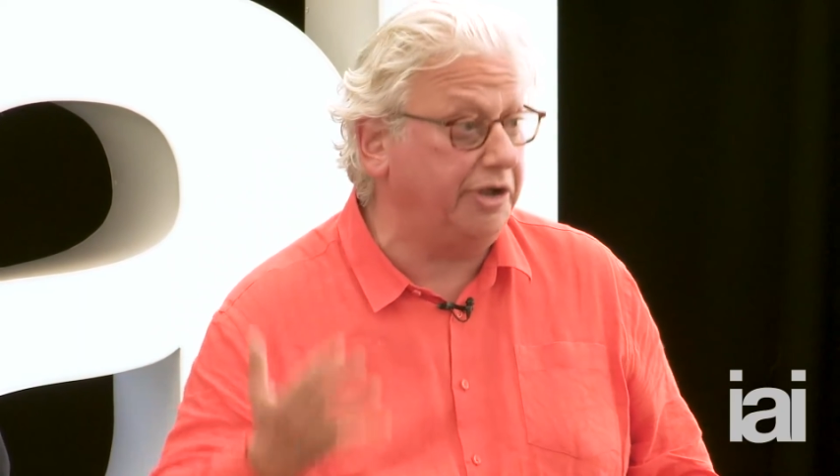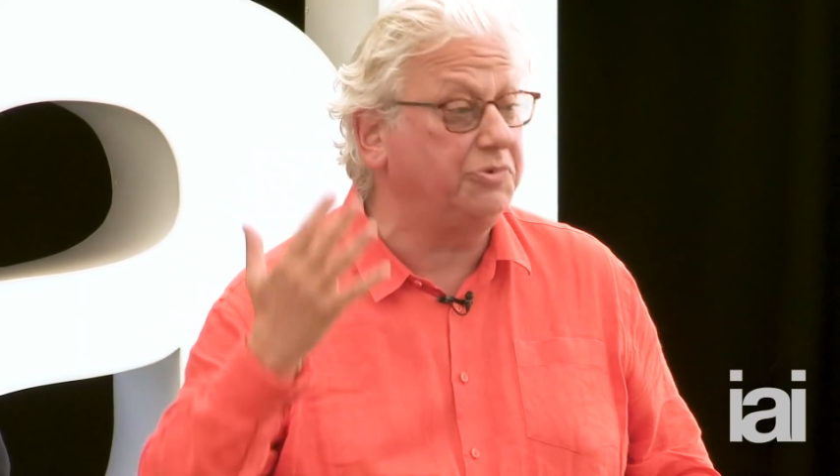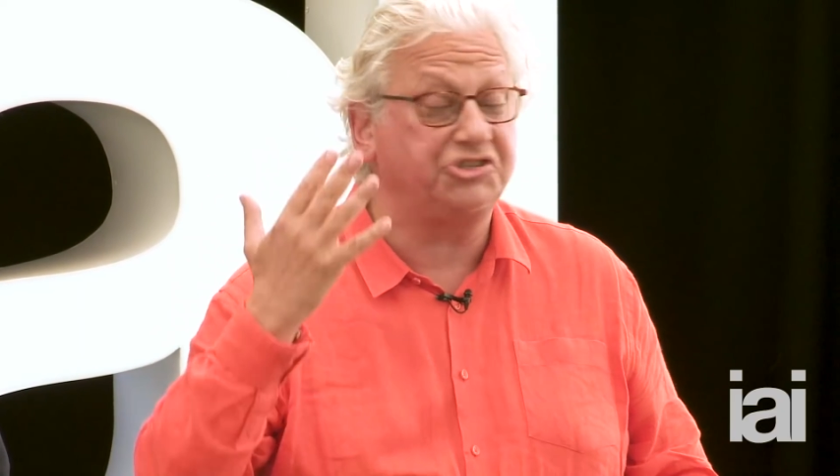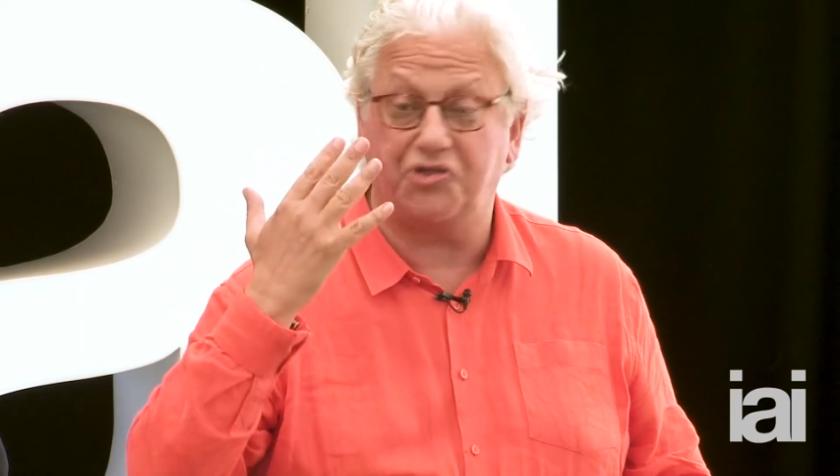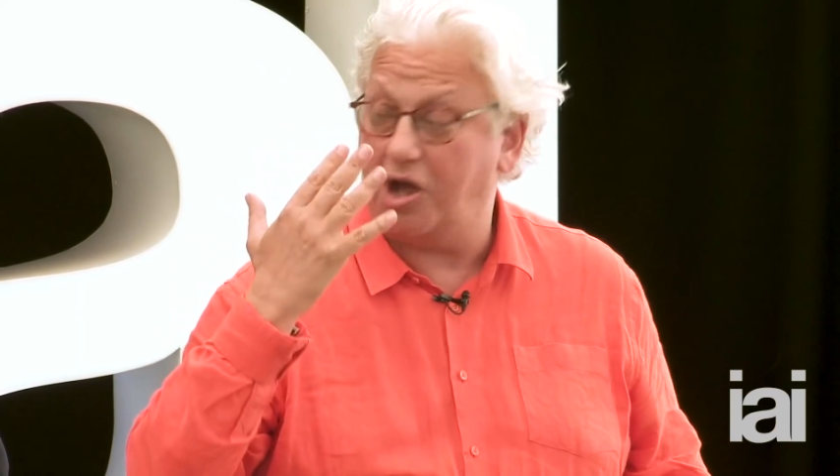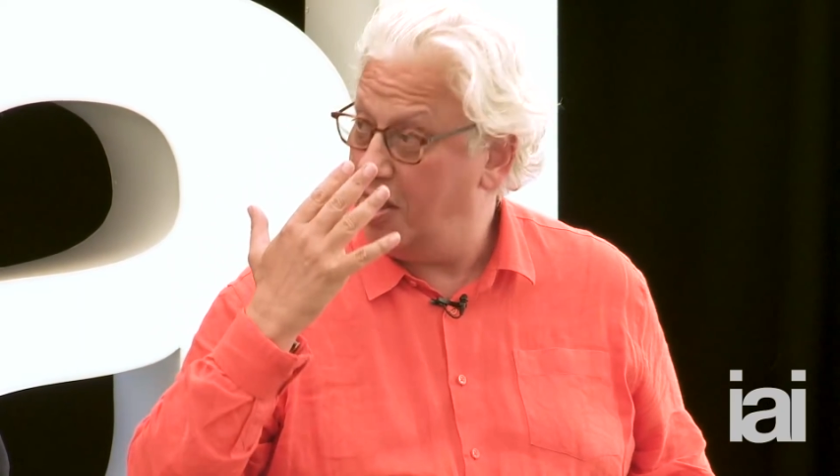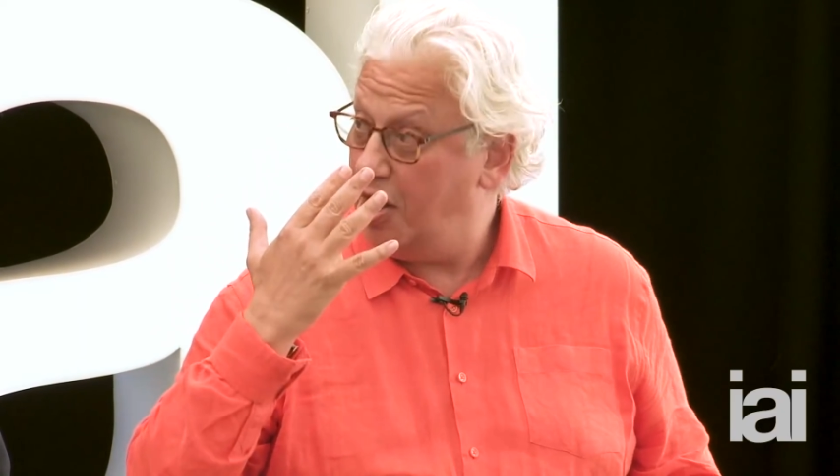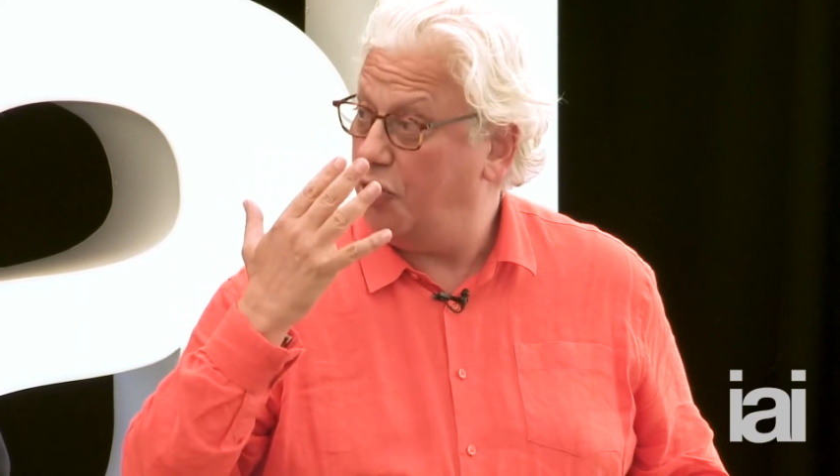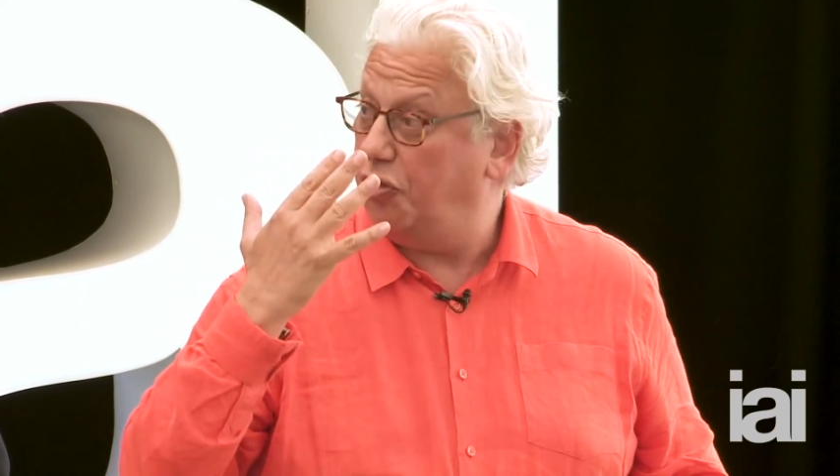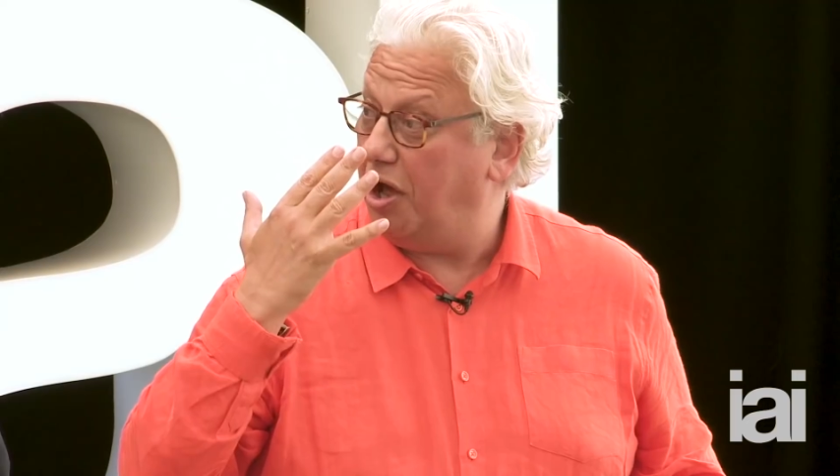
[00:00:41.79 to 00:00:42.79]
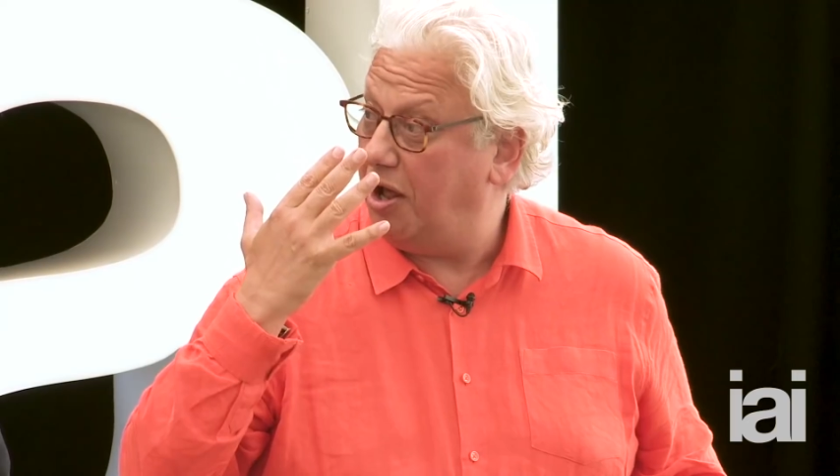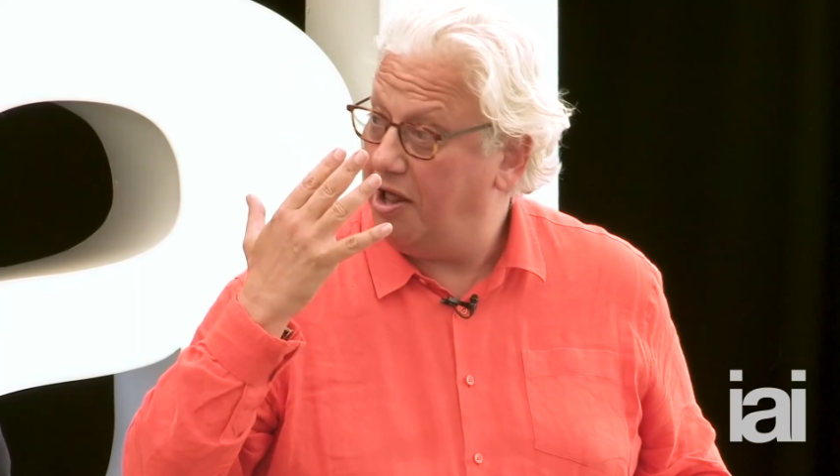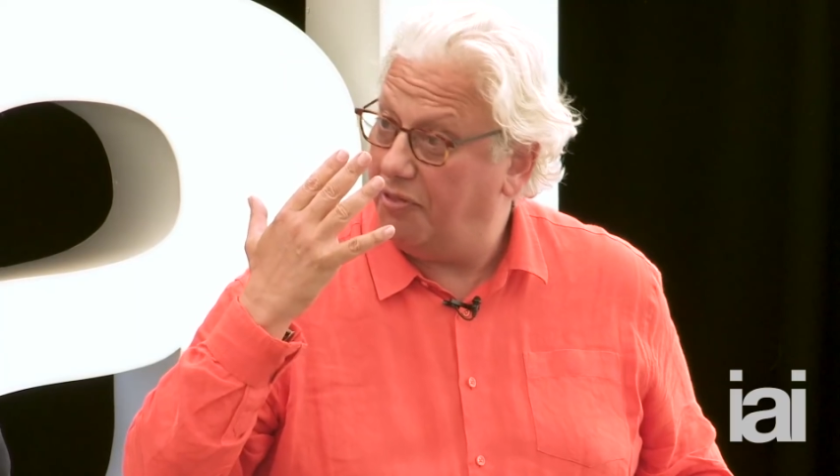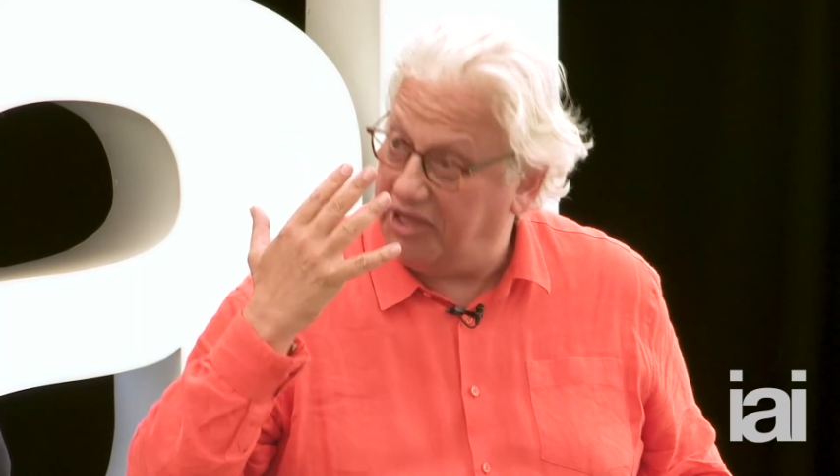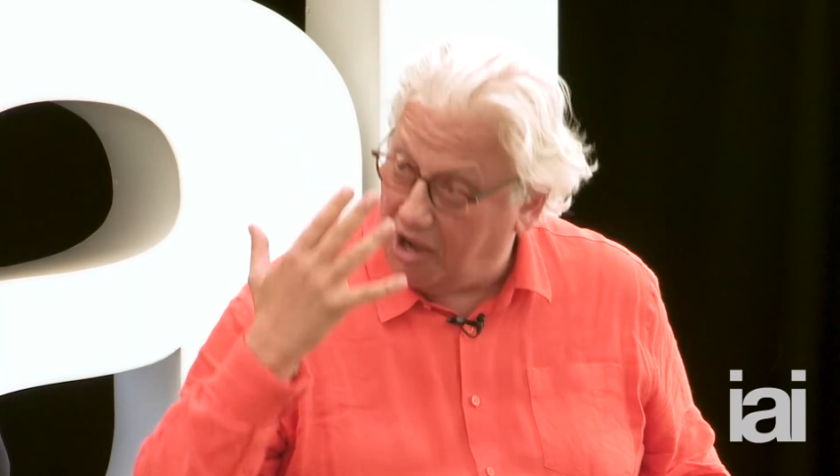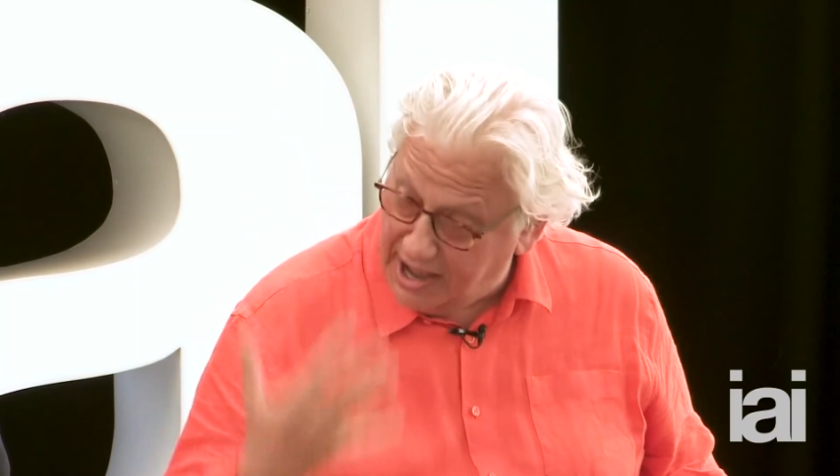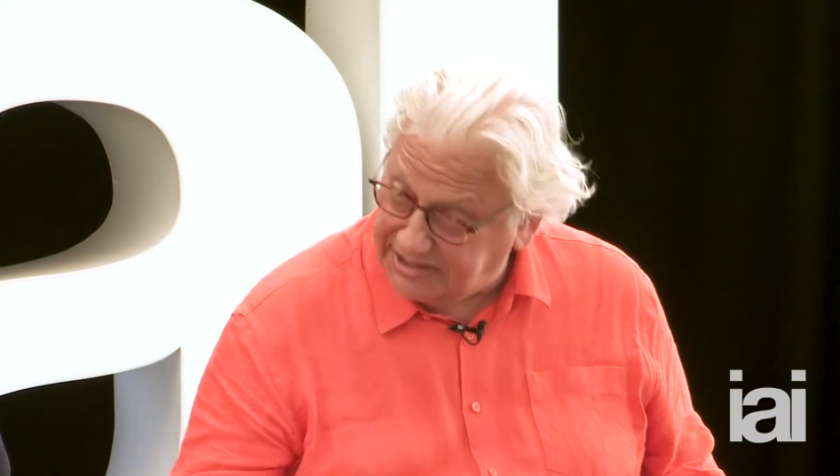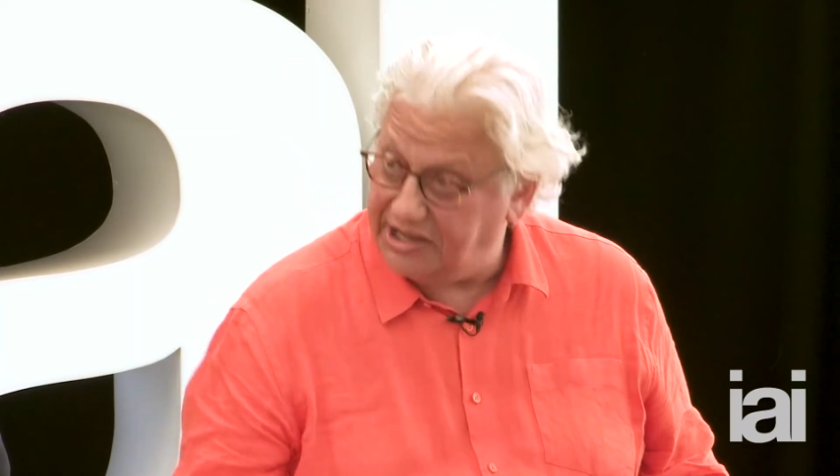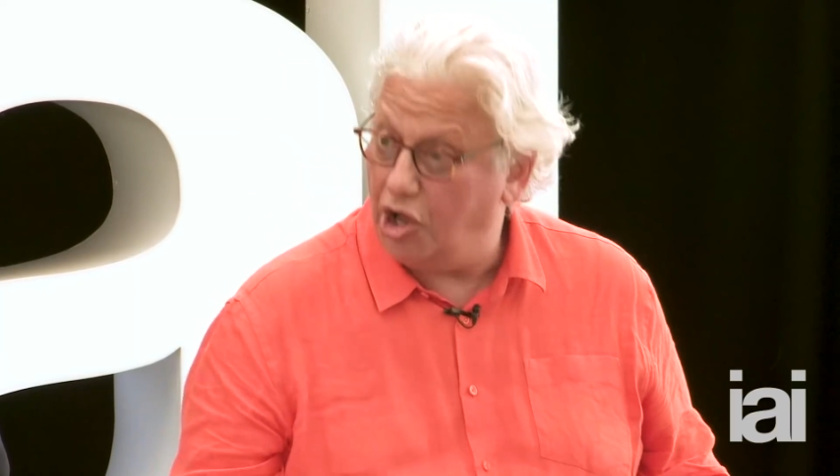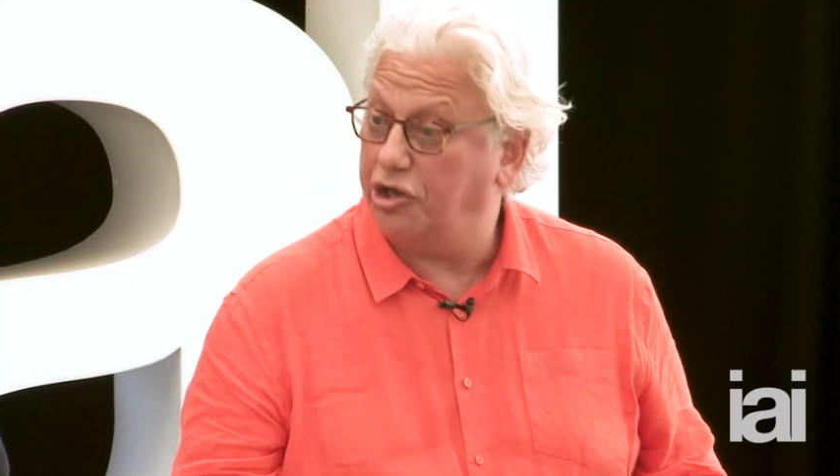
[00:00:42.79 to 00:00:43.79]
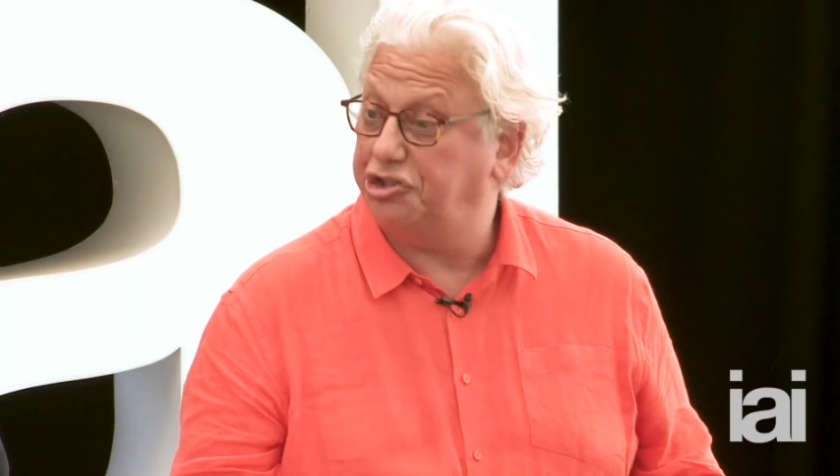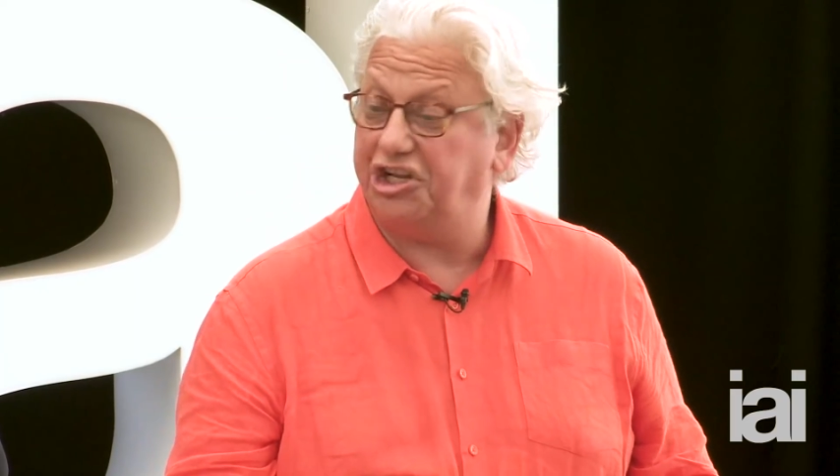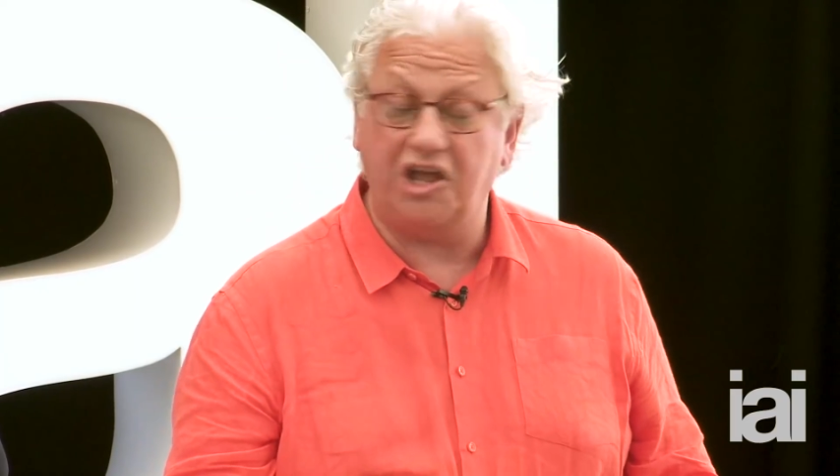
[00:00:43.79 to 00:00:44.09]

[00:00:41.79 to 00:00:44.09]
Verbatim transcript: It was the ideology